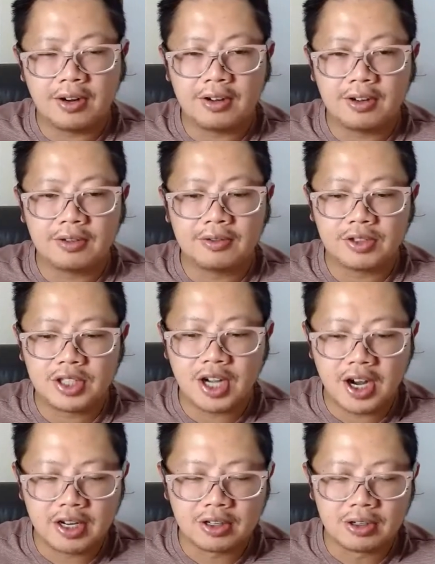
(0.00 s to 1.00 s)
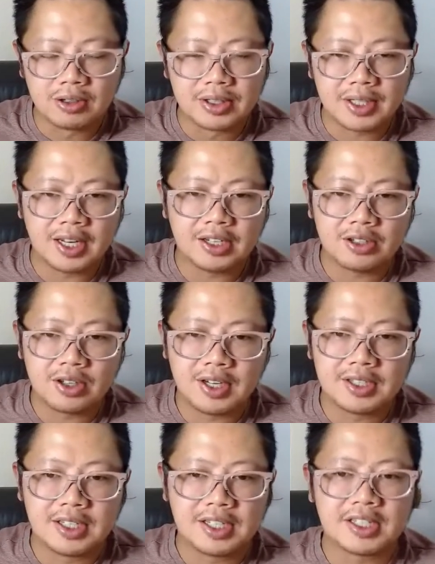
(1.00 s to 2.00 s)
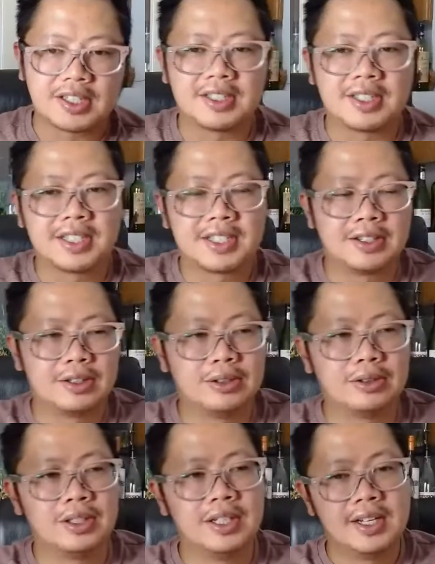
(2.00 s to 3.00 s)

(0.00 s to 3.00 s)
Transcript: of titles and transitions. So